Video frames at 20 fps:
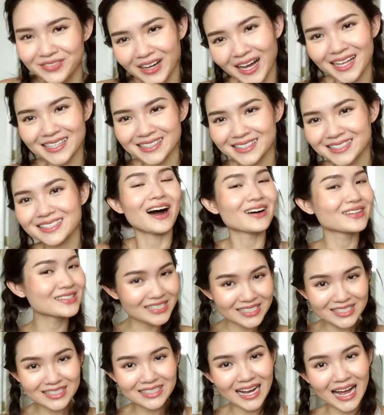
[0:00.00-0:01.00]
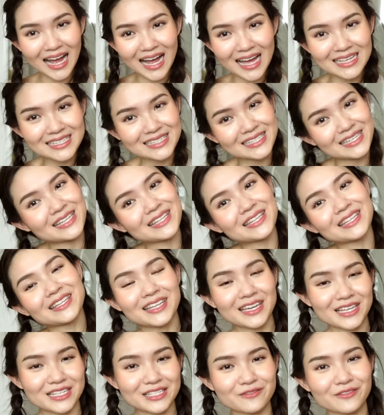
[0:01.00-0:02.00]
but I'll see you guys in the
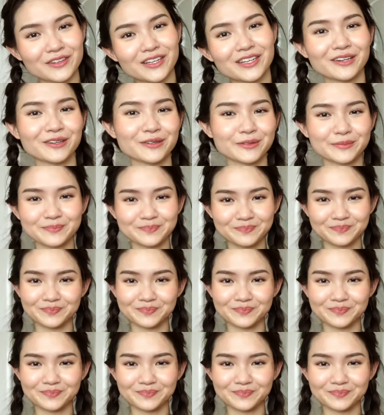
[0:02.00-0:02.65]
next video